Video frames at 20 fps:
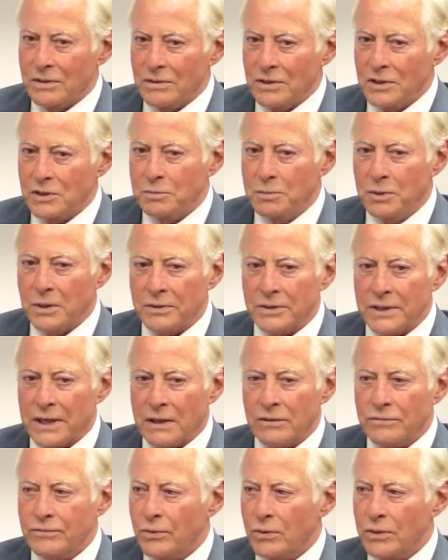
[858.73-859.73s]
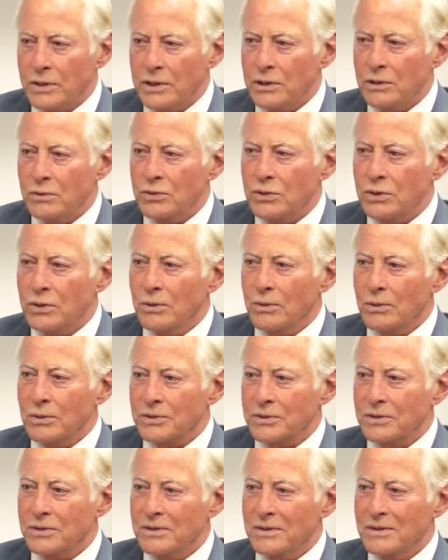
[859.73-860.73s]
He's built now 42
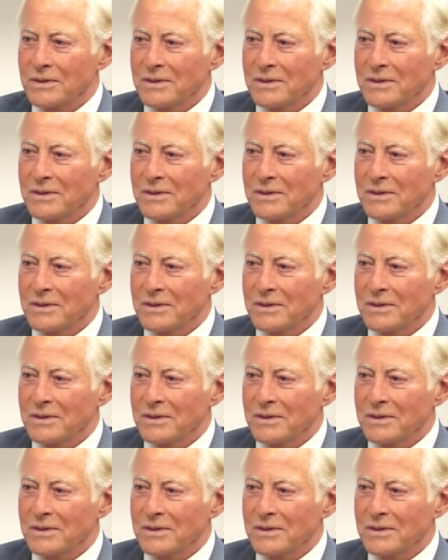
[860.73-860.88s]
schools.